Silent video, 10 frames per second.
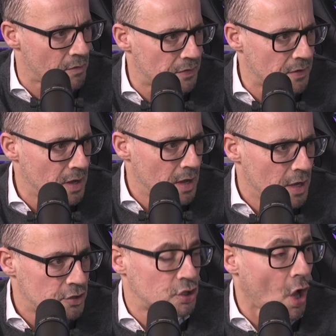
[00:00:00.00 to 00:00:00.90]
health,
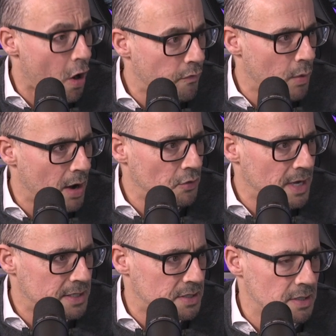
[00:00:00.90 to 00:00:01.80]
staff
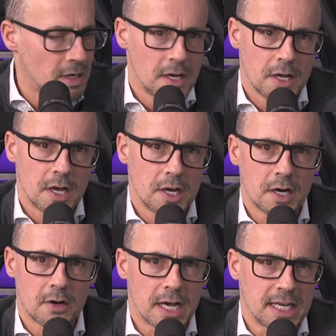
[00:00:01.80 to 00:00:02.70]
wellness.
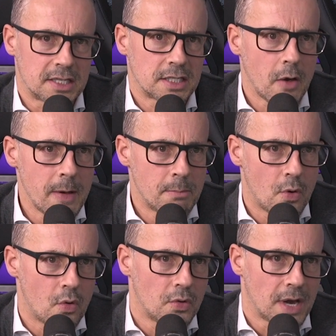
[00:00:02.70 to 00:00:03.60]
You know, it's so
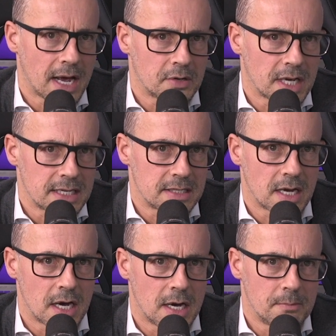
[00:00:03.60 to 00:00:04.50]
important
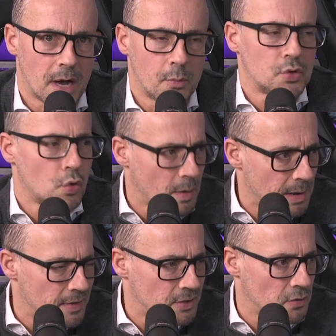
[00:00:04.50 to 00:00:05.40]
nowadays, um, and we'll talk
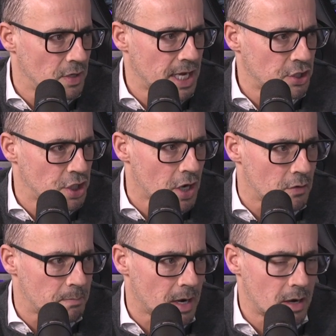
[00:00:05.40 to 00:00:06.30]
about this on the next
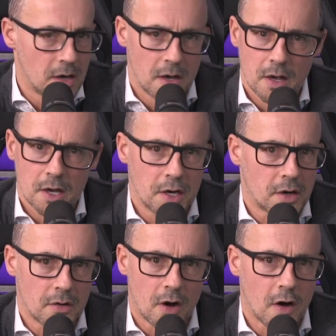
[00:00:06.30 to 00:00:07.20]
show. But
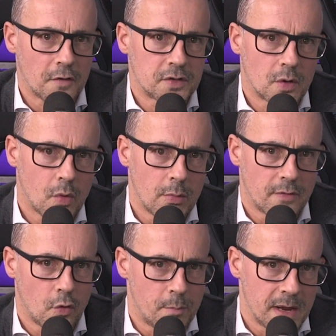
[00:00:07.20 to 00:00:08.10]
you know, after what
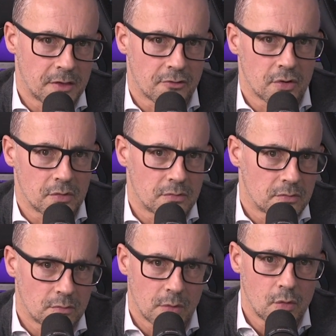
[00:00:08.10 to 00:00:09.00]
we've all been through,
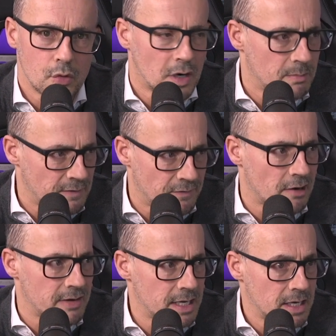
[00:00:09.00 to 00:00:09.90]
we're all going to be
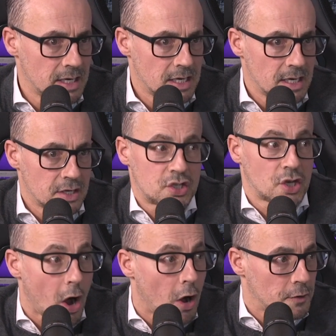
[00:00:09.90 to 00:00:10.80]
very
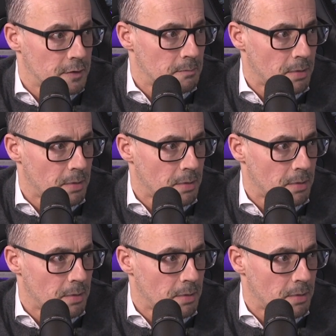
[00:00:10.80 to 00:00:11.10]
scarred